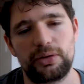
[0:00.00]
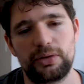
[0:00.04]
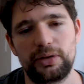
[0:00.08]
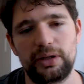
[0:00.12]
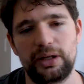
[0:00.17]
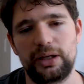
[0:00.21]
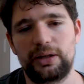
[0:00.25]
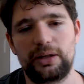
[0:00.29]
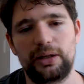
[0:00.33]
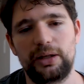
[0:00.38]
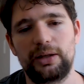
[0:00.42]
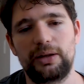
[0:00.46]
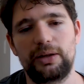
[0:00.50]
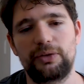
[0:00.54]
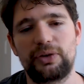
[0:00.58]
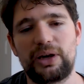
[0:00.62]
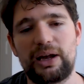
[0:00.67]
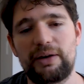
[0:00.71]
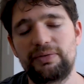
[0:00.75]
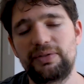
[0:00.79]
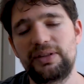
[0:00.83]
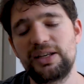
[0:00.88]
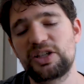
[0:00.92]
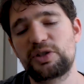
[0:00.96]
Like, if you
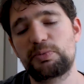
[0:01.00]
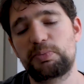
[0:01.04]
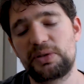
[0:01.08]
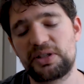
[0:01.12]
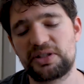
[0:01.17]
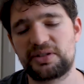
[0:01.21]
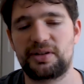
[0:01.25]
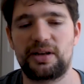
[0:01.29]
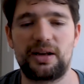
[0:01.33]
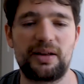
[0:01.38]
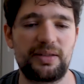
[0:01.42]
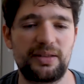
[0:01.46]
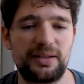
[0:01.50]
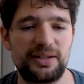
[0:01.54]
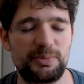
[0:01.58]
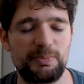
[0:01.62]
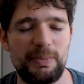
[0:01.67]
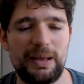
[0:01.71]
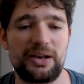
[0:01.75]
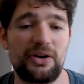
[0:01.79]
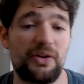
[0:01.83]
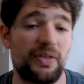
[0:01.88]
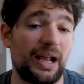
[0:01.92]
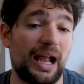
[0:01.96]
have this plus Lothla, is
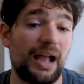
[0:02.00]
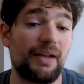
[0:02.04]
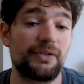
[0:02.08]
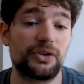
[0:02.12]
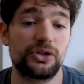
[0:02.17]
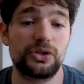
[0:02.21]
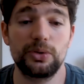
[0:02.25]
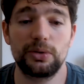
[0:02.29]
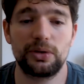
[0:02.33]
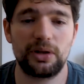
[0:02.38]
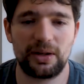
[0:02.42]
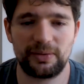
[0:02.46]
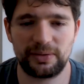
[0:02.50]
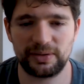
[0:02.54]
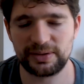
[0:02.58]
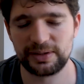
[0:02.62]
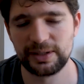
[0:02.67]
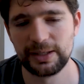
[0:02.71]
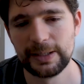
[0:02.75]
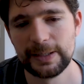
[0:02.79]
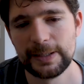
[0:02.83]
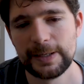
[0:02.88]
better than having 2 Lothlas.